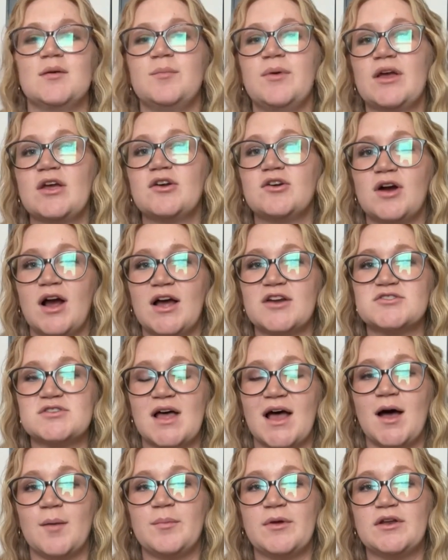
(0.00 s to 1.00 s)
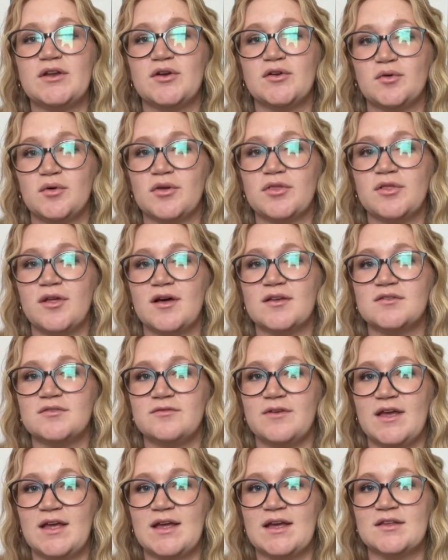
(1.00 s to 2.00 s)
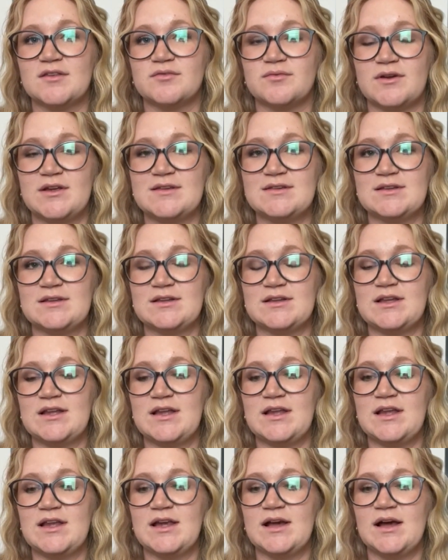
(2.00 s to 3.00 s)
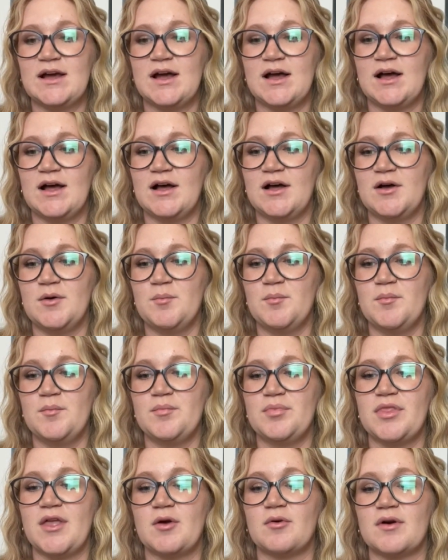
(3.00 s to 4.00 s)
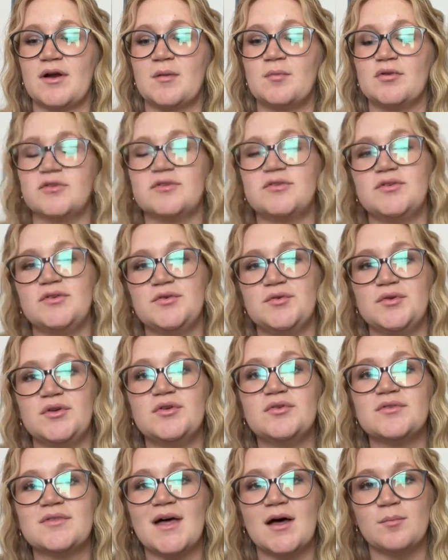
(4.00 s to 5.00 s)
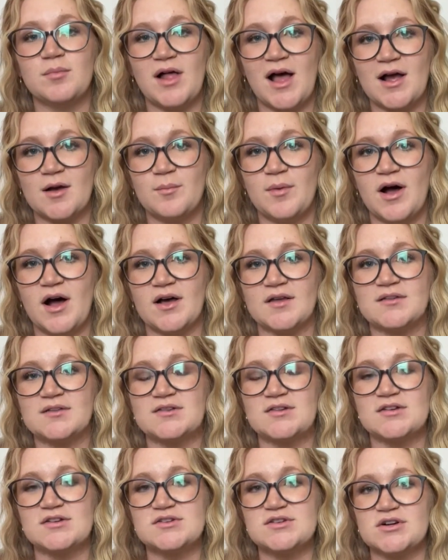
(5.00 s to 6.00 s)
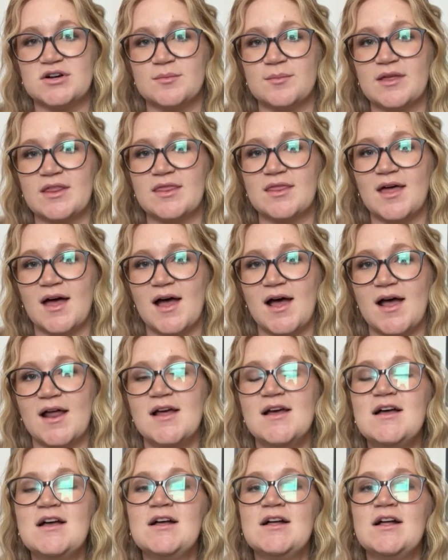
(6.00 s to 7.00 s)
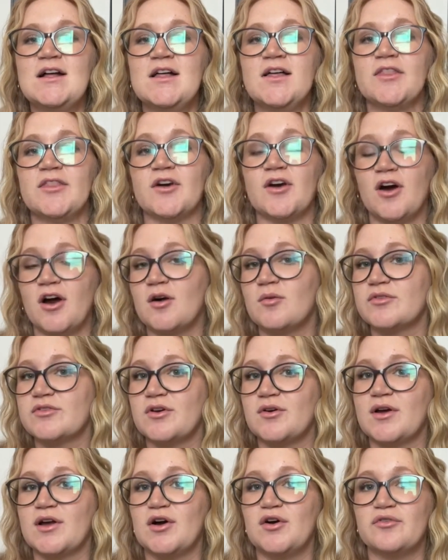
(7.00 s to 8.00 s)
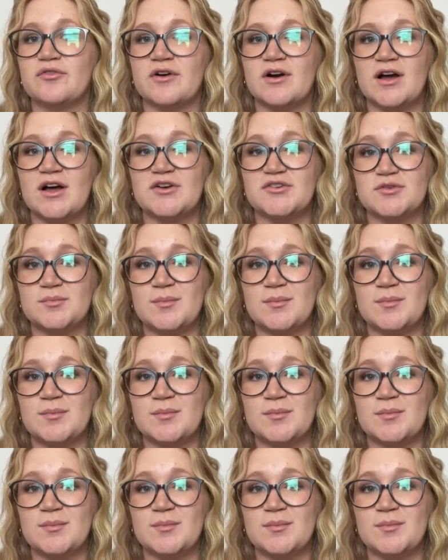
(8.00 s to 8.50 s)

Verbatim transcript: In the big crash that happened in North Las Vegas recently, they were able to use that black box to determine that the car was going over